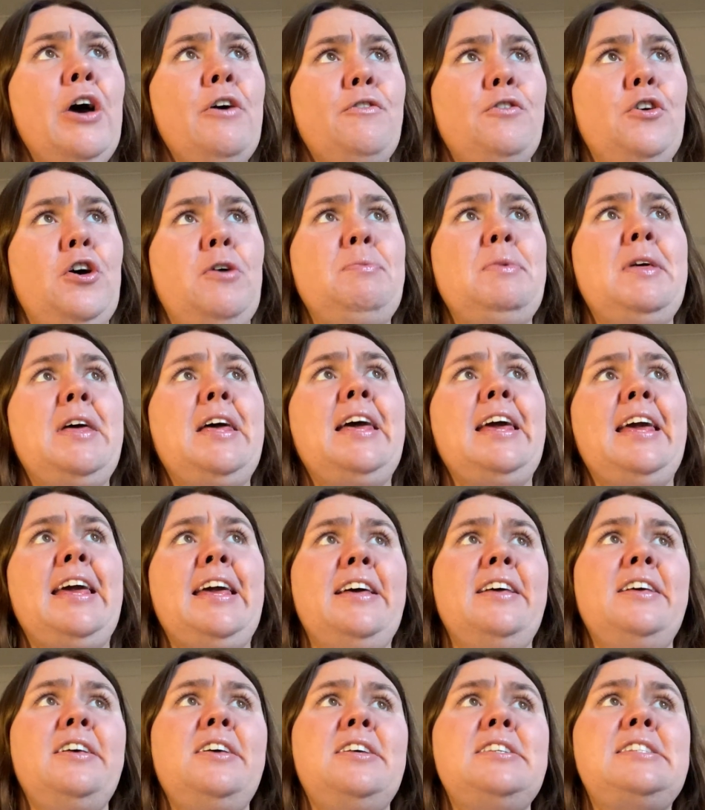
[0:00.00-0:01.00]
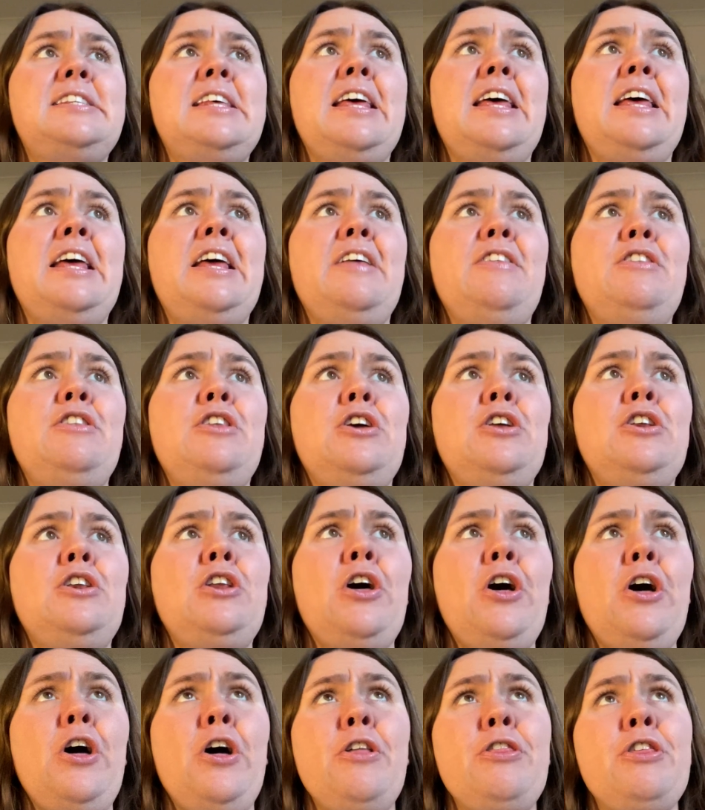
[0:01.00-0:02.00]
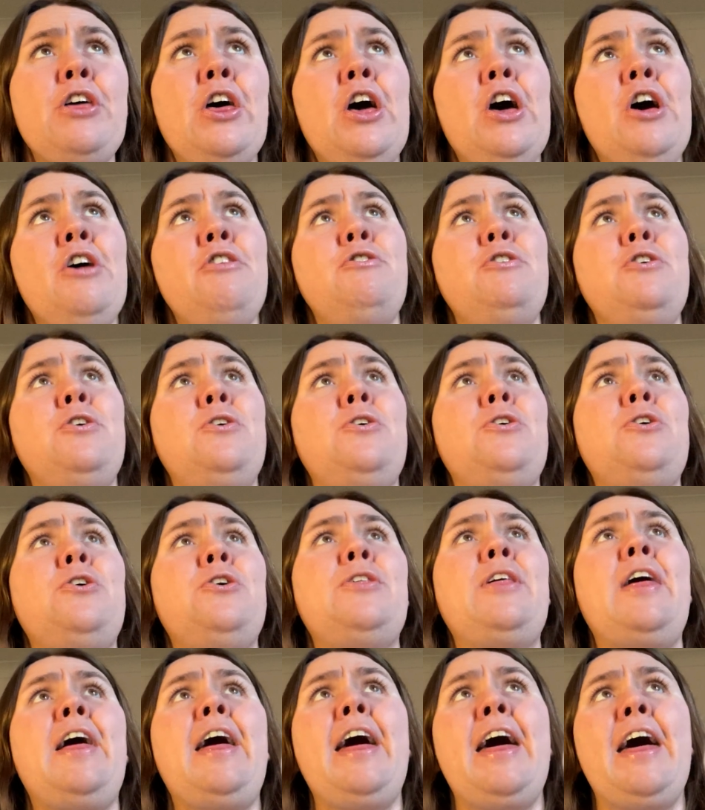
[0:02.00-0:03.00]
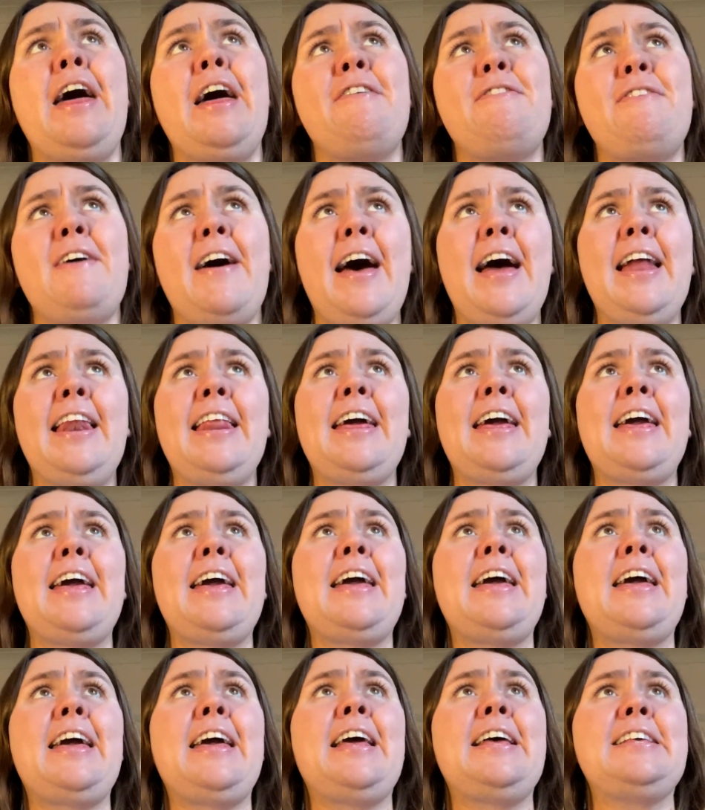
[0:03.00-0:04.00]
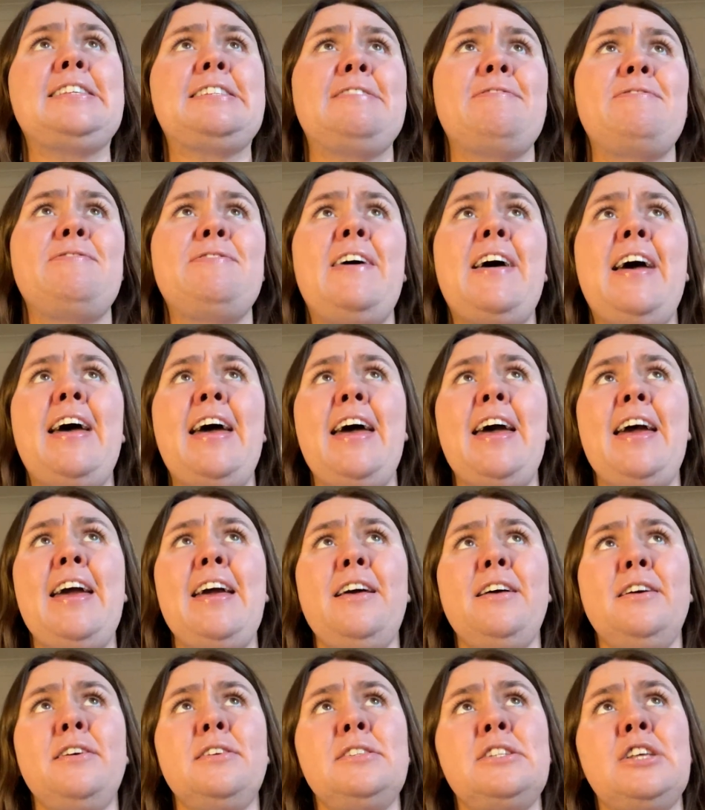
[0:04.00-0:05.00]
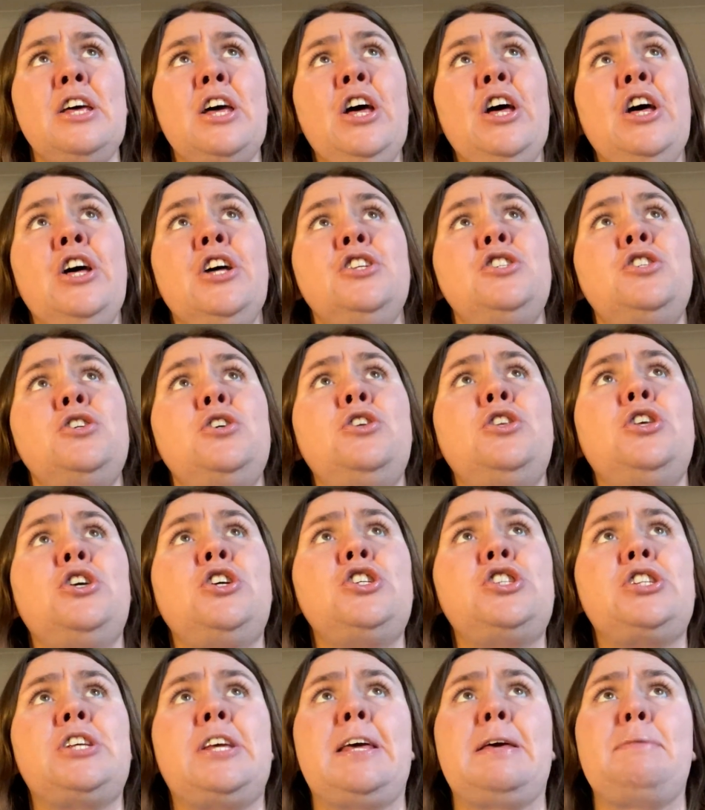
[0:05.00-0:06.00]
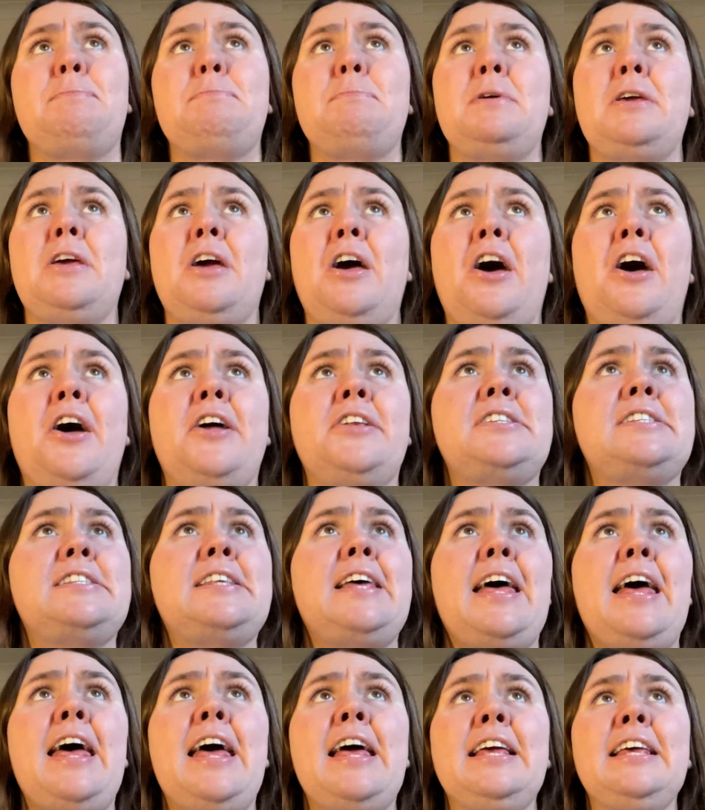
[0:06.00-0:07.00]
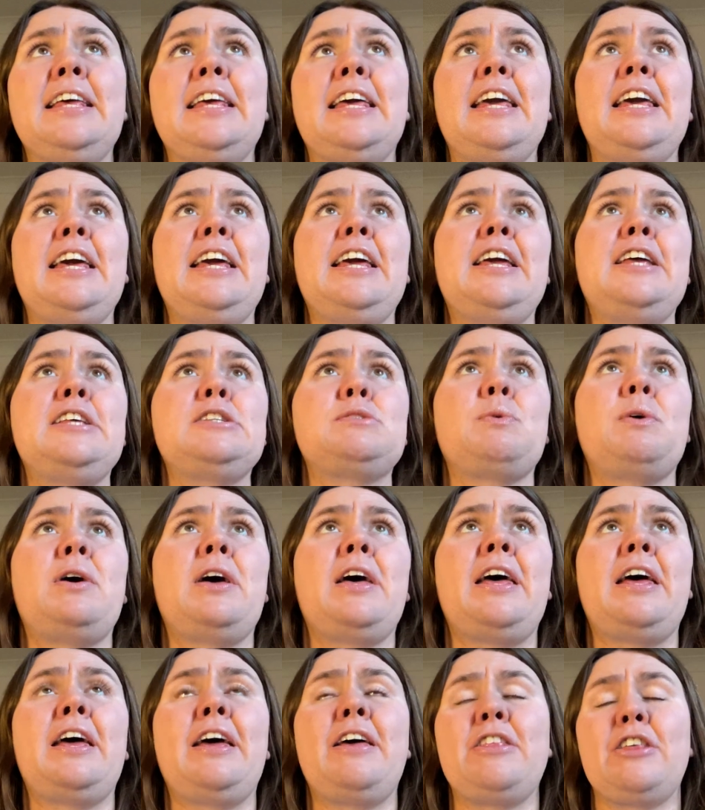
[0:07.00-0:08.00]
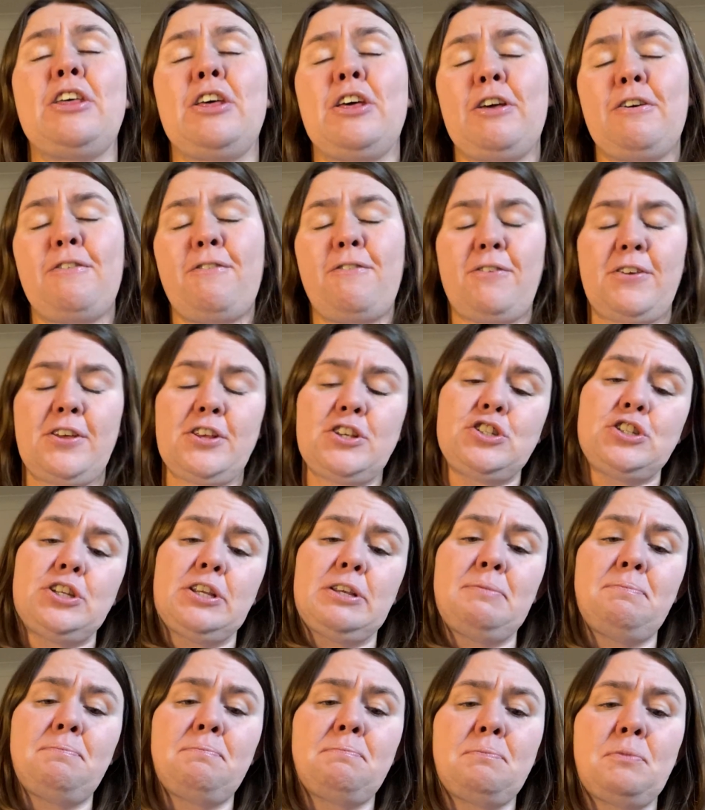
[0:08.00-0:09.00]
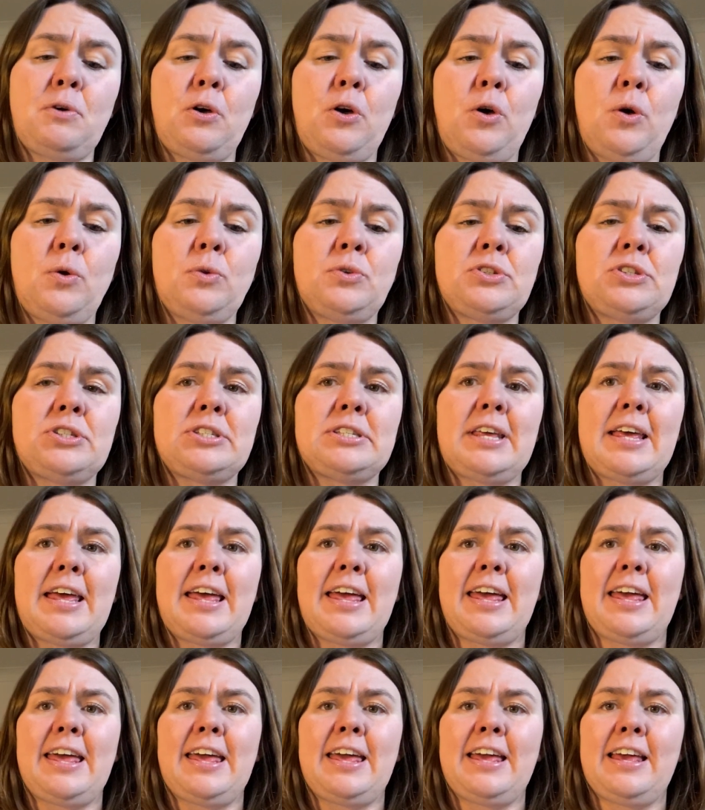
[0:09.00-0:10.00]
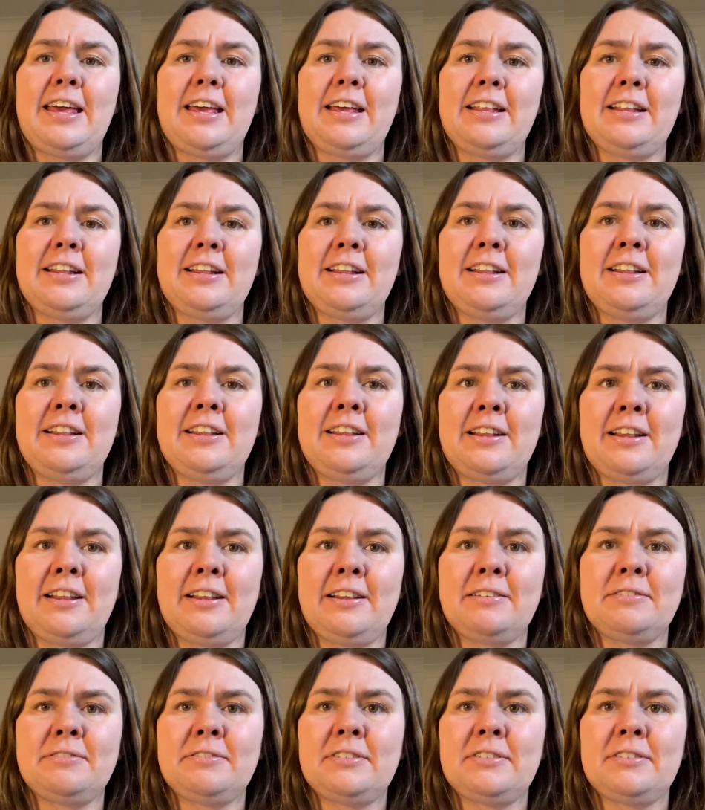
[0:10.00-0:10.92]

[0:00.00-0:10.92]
From the hills in the north, through their valleys and vales, to the shipyards and quays where the fishing boats sail.